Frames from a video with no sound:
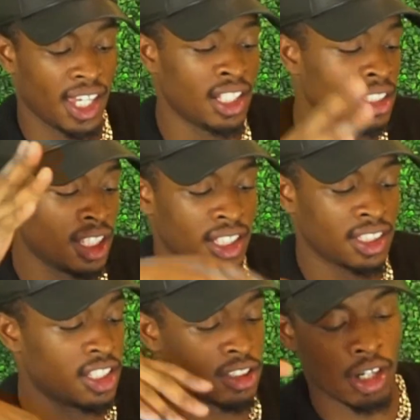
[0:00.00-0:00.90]
And yeah,
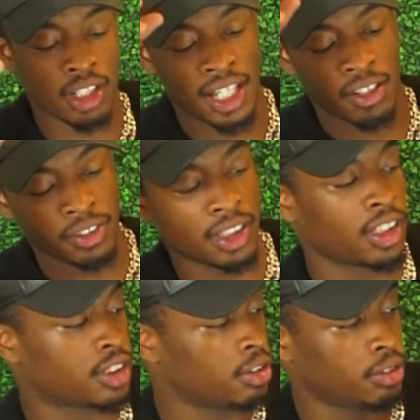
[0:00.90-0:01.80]
these are like a really
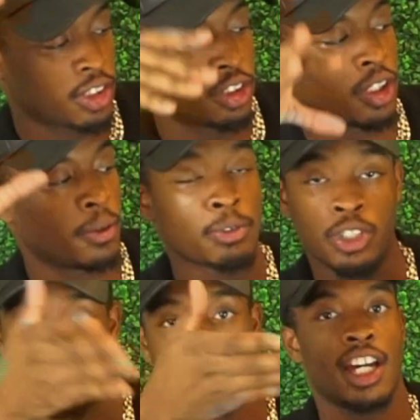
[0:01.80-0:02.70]
good shoe that you can
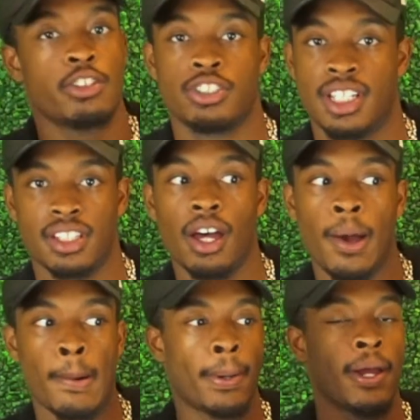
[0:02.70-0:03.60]
dress down, dress
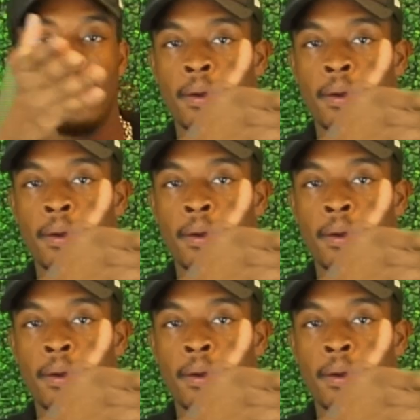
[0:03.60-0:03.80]
up.